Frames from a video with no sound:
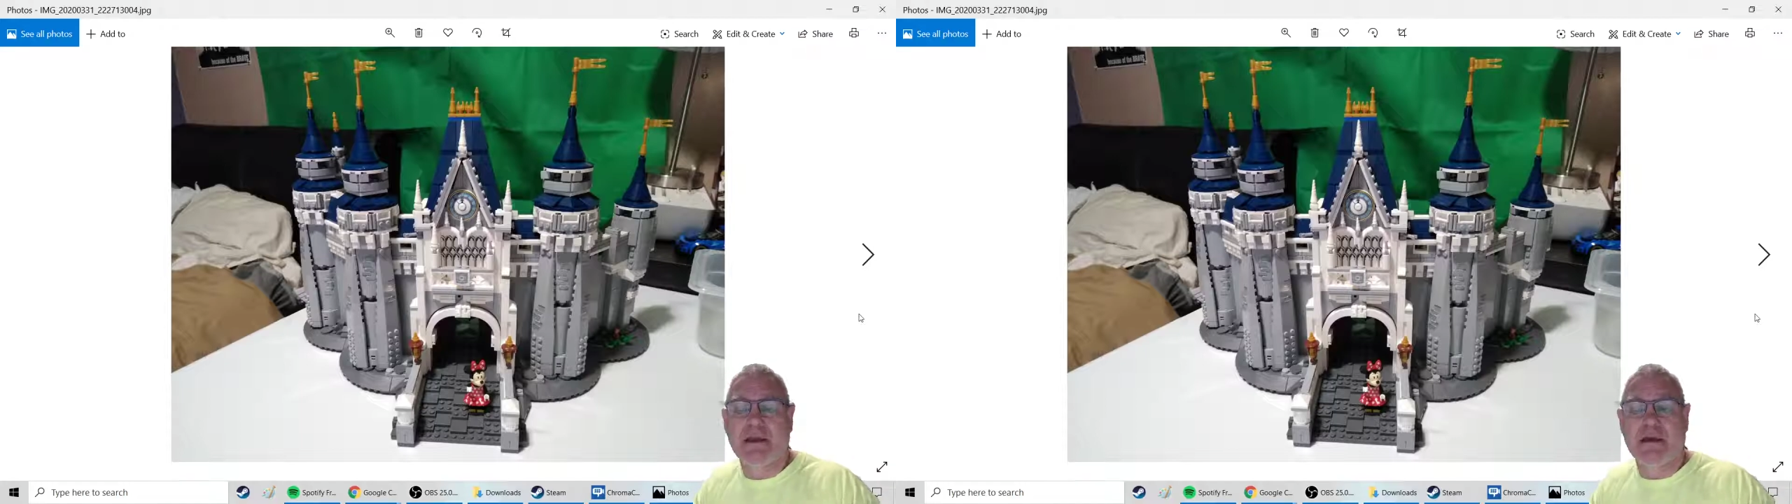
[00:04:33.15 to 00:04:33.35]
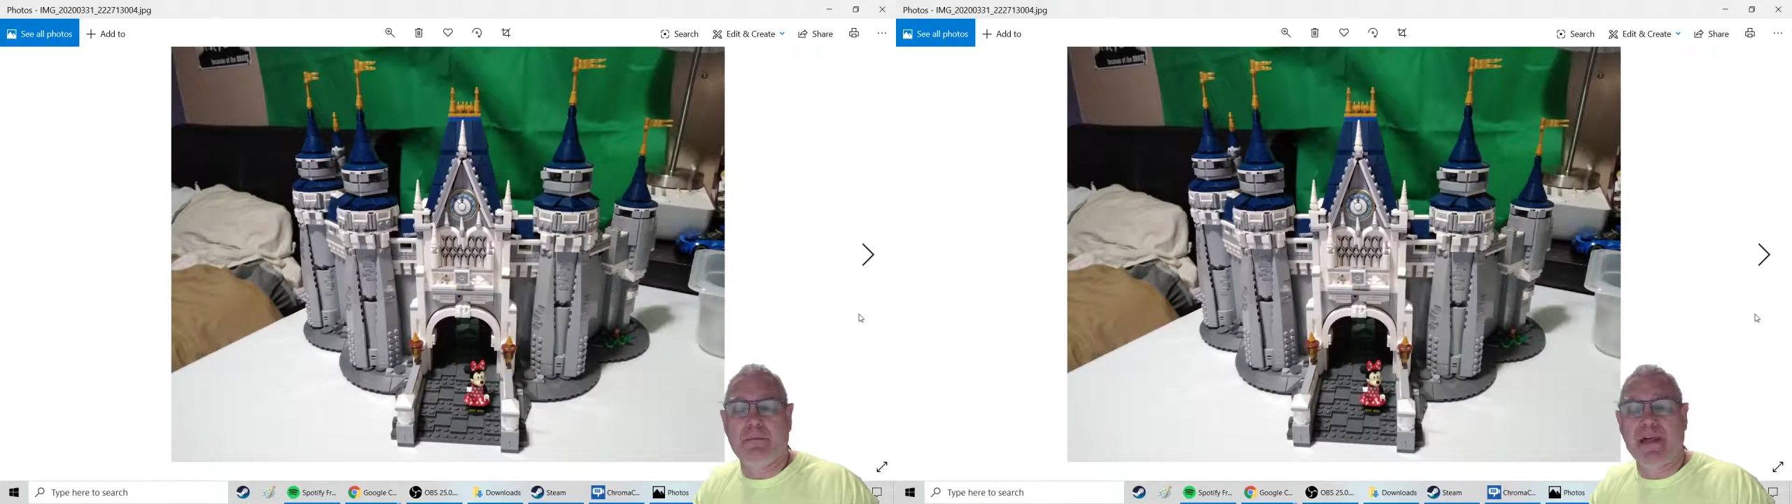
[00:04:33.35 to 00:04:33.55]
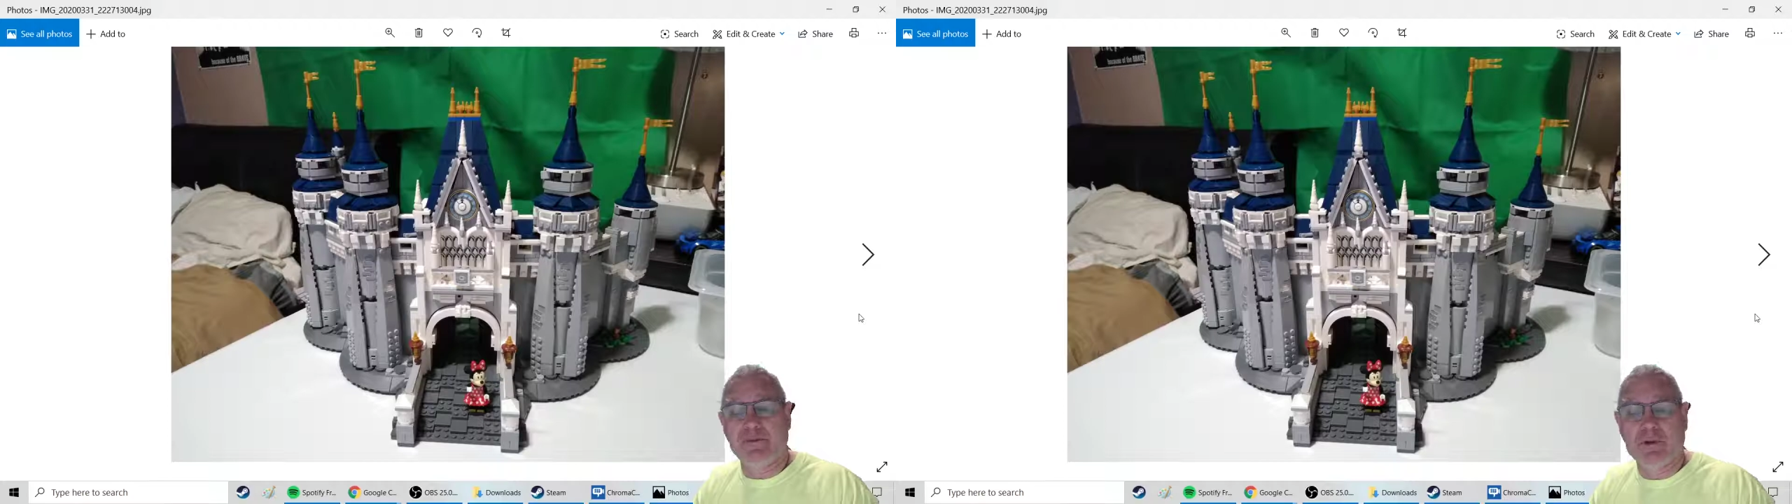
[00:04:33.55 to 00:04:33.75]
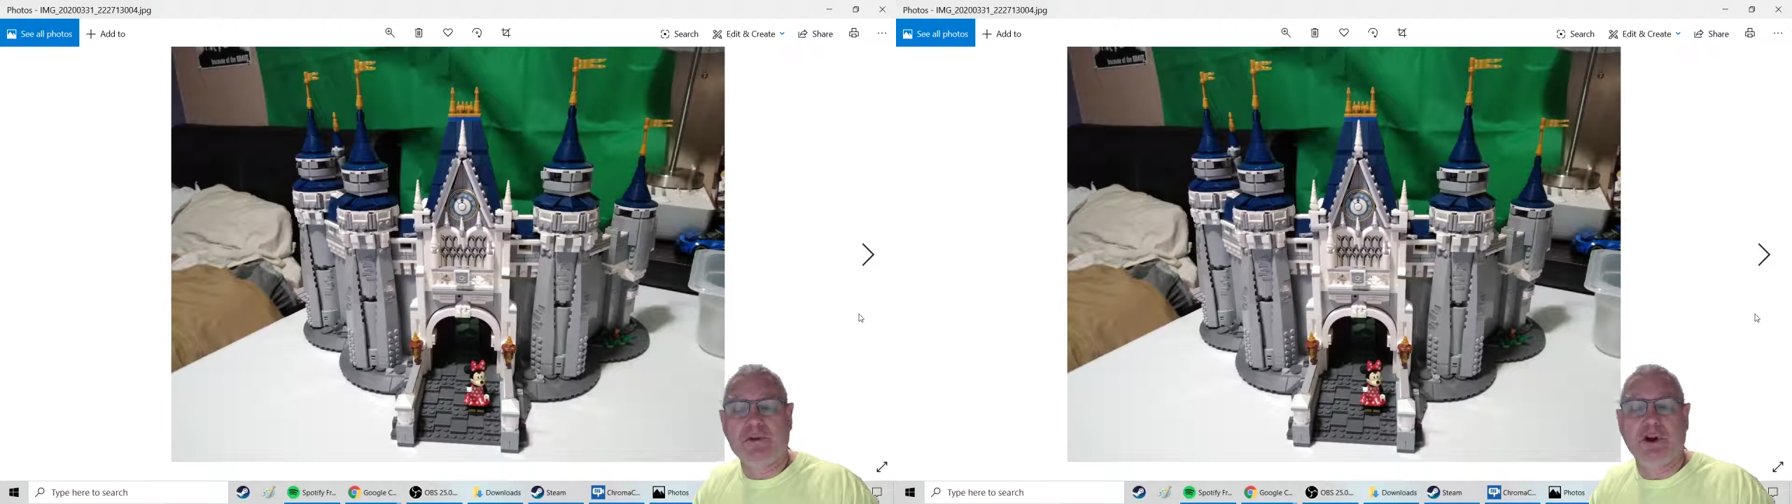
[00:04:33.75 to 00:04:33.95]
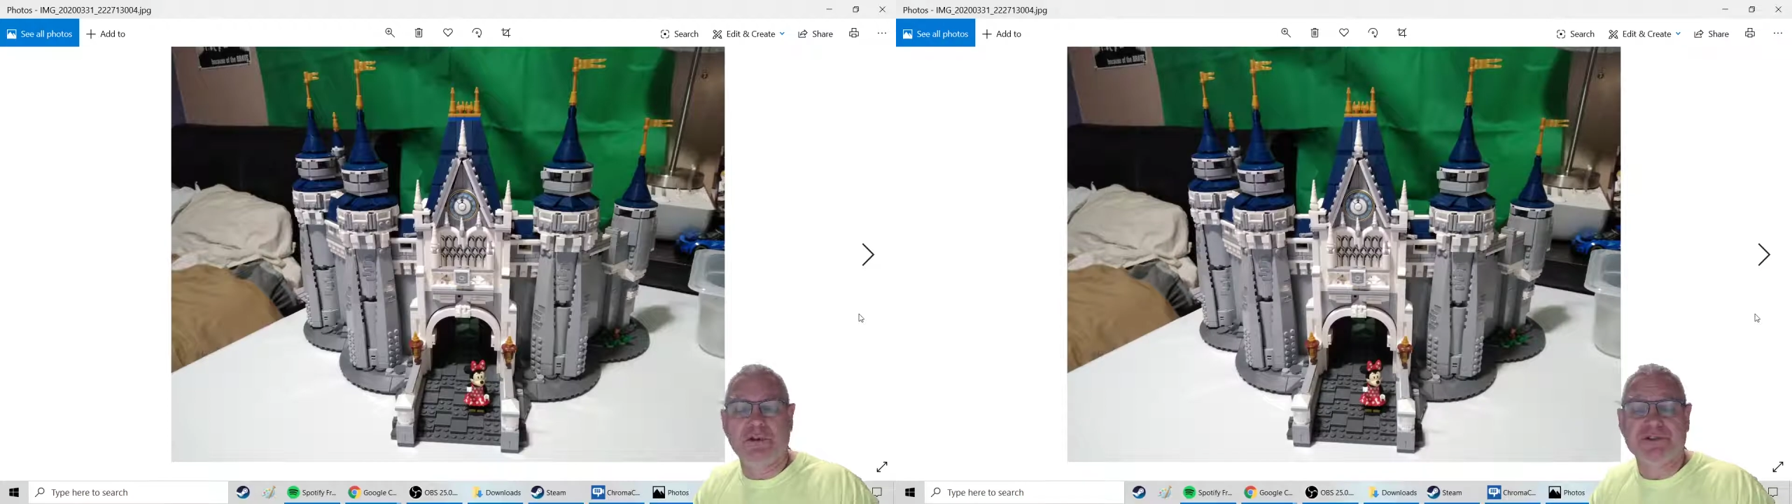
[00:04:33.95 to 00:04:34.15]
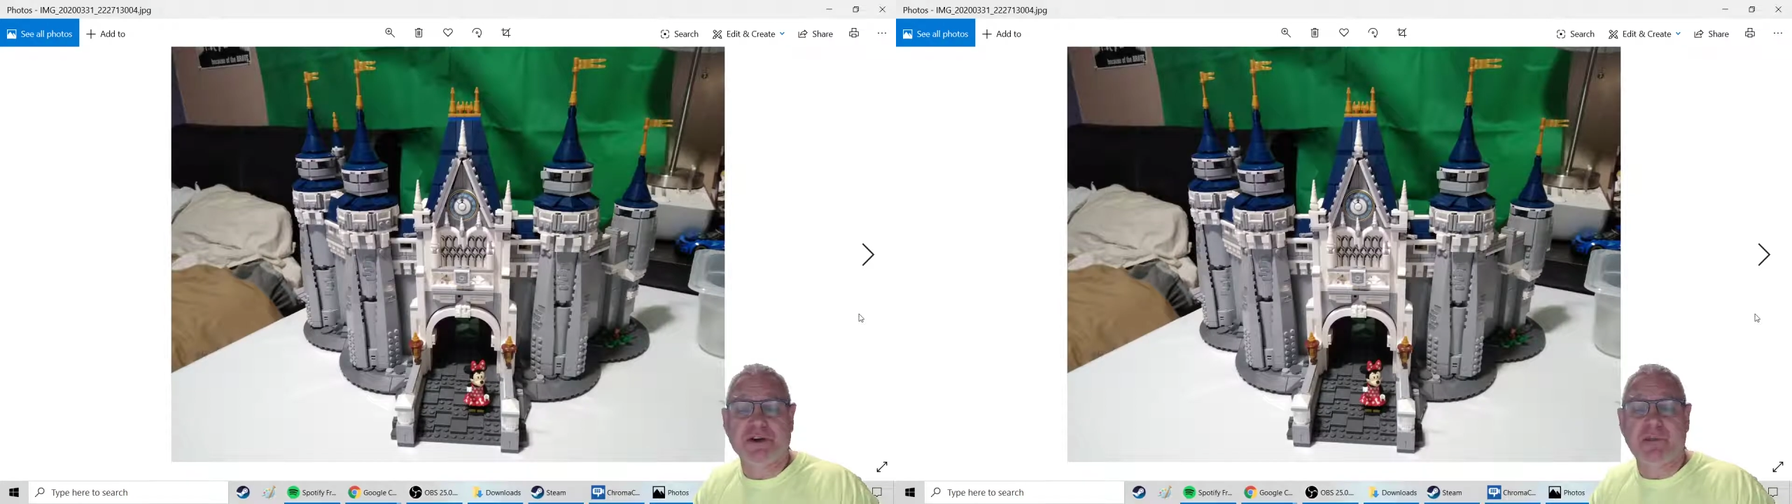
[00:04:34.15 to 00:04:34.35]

by the roller coaster,